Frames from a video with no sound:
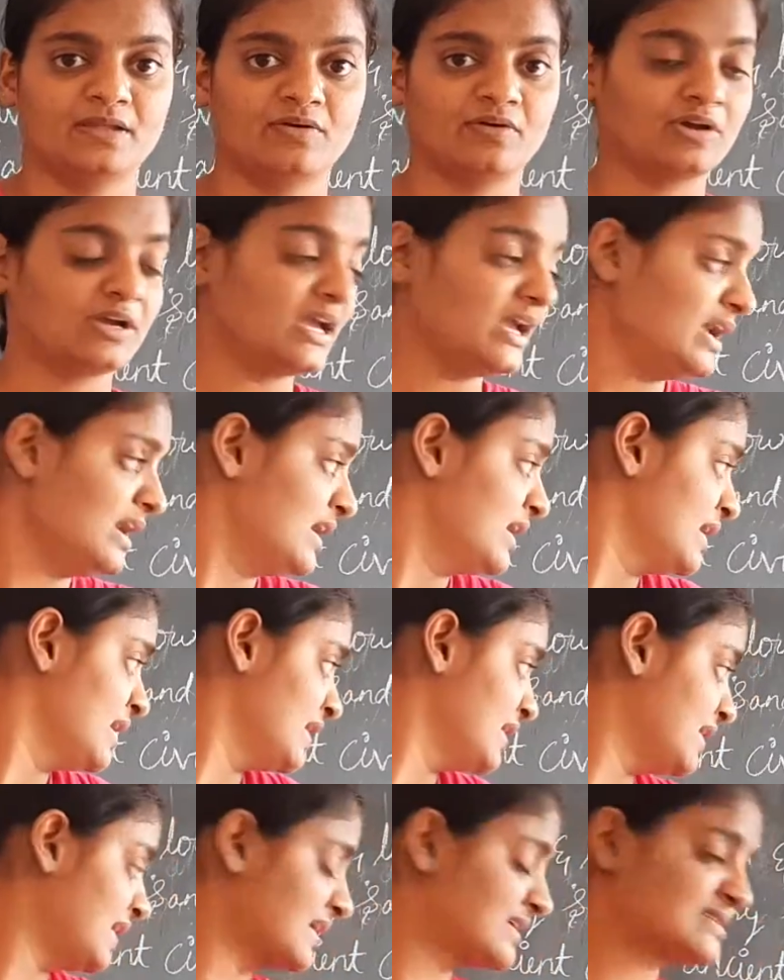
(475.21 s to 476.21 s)
Okay,
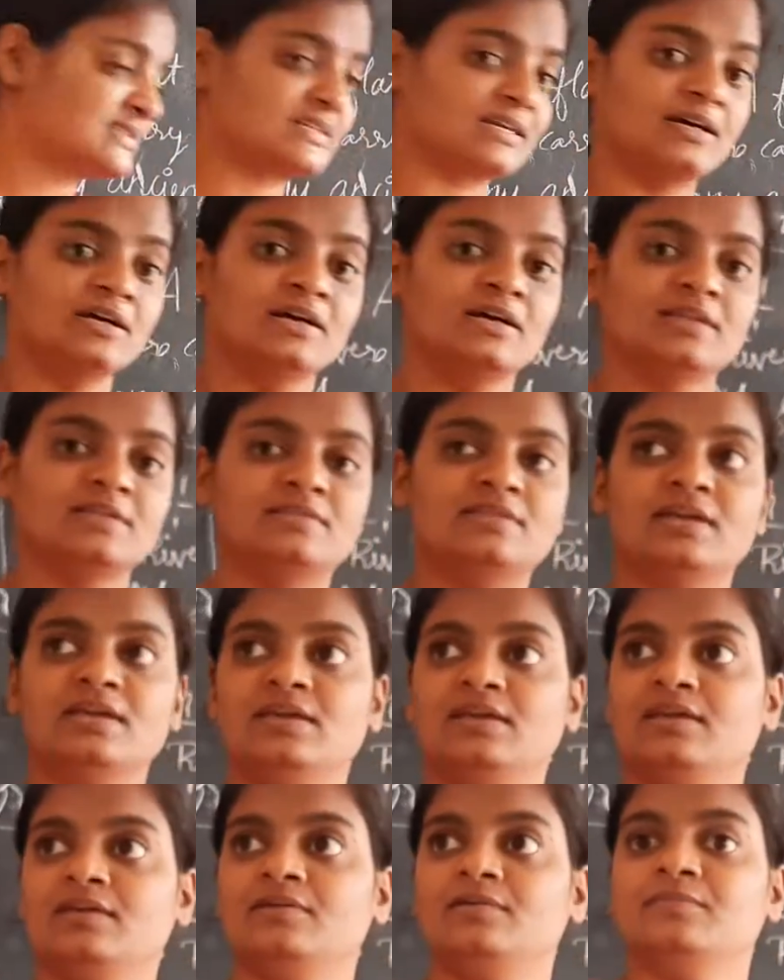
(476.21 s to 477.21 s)
next,
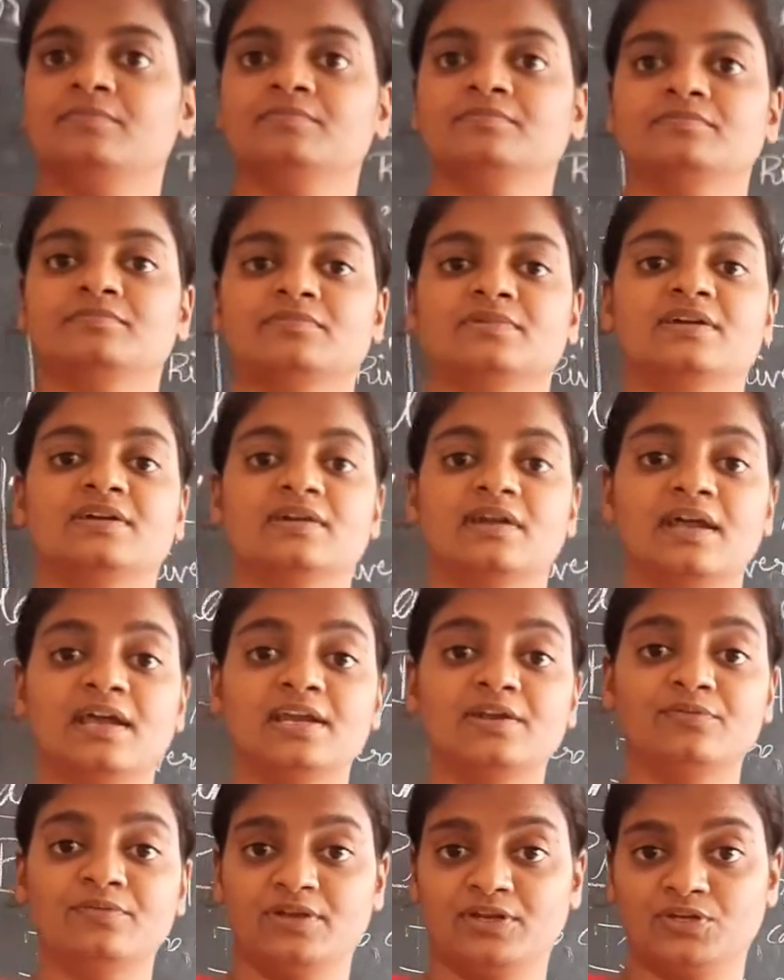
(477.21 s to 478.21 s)
the
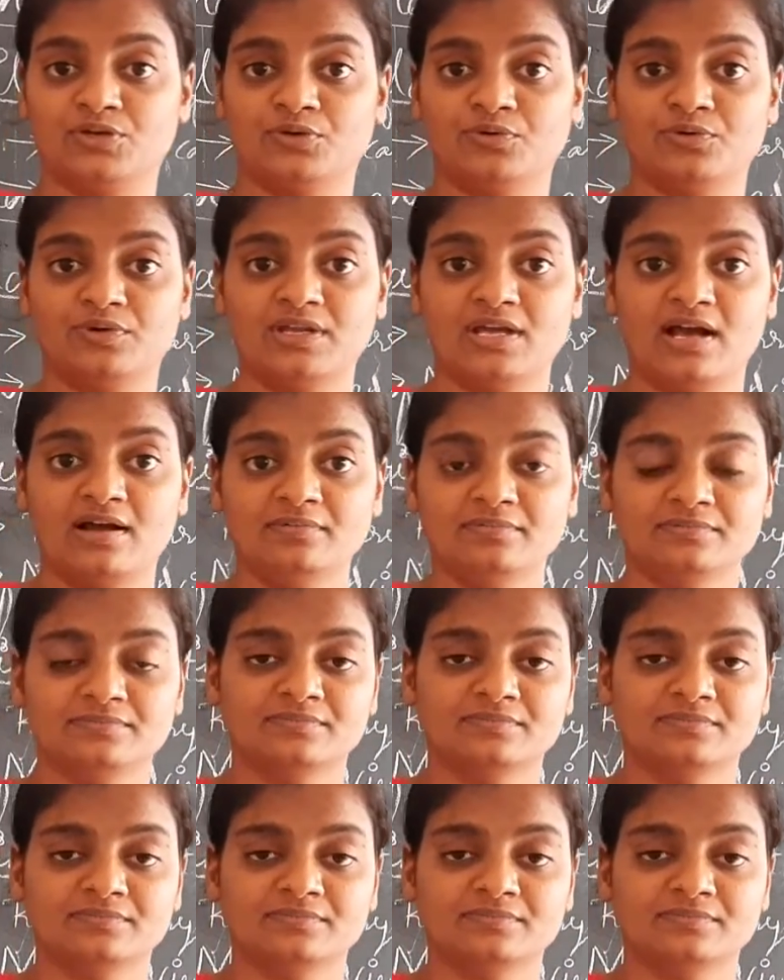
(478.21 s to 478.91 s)
Great Victoria,